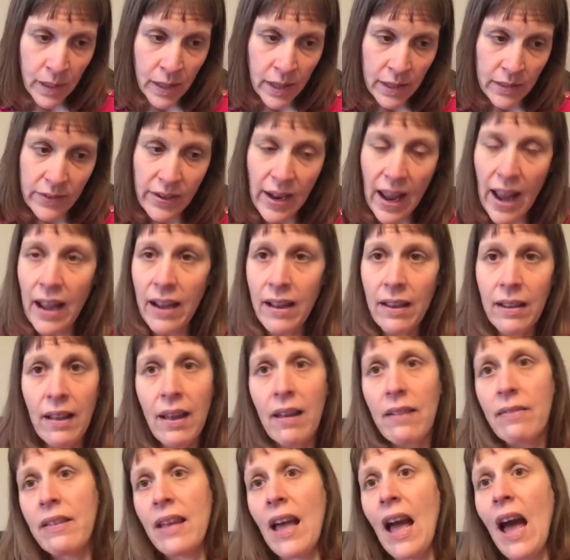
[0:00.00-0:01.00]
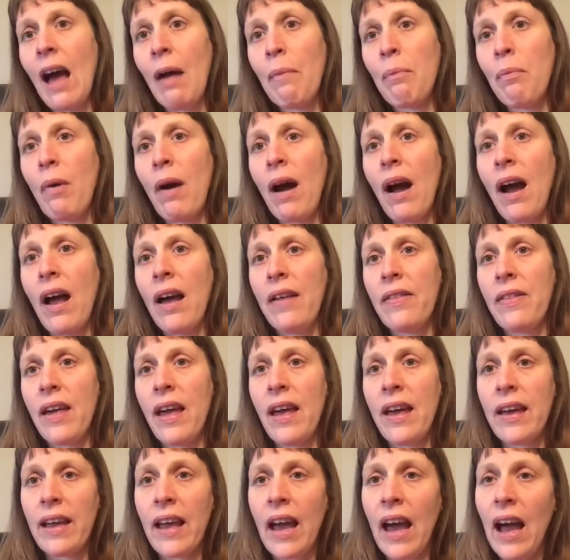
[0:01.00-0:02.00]
check the app where
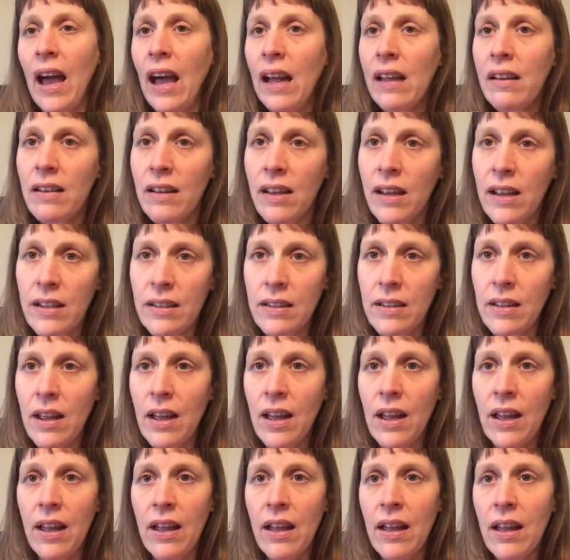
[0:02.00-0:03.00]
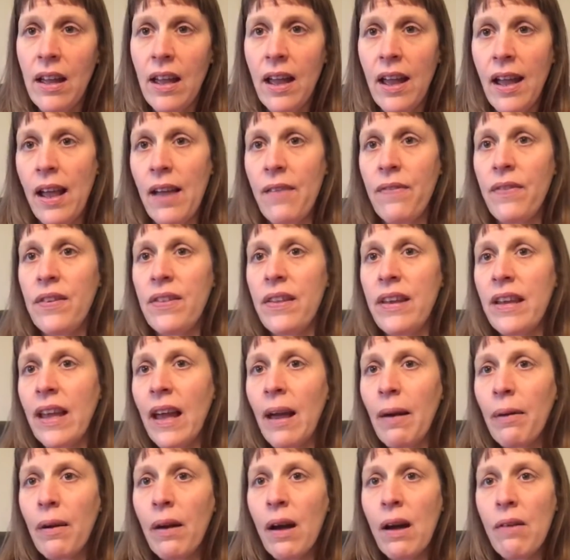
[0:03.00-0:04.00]
they can, and if you think
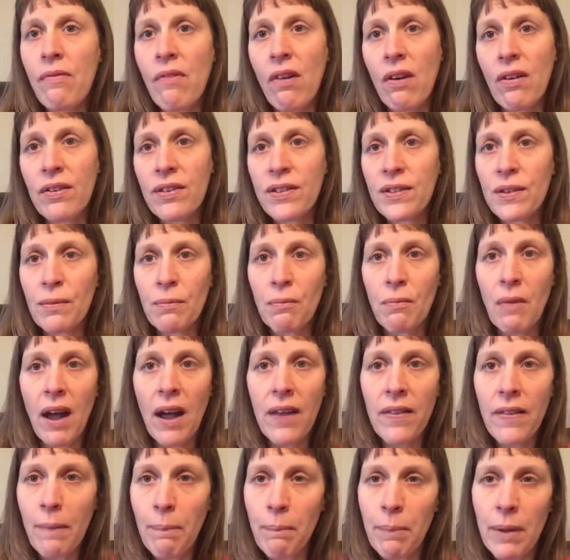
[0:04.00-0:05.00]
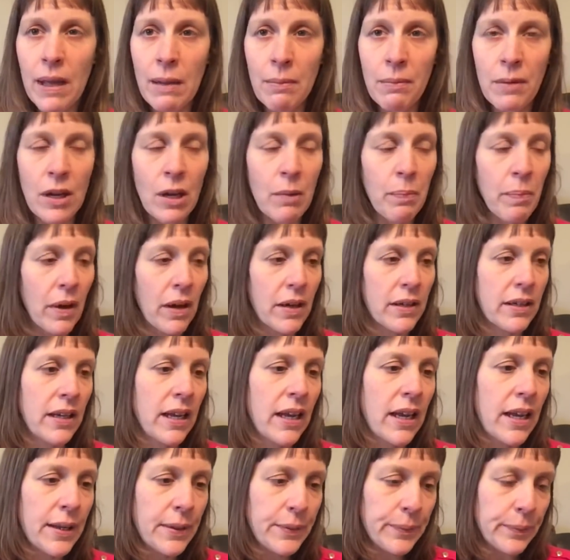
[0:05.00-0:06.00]
I'm going wrong somewhere, then pick me up on
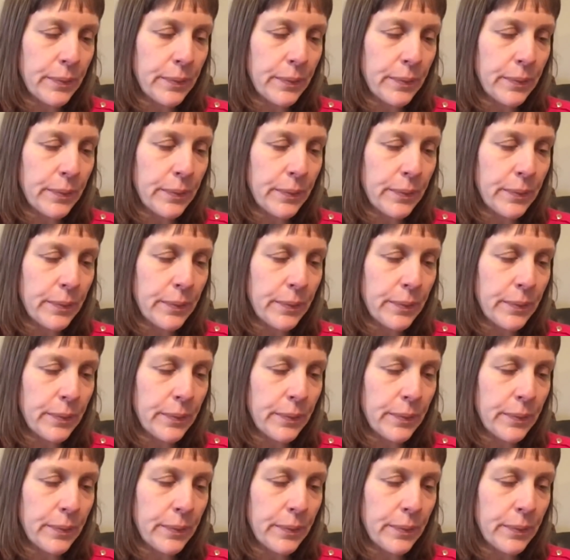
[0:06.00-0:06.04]
it.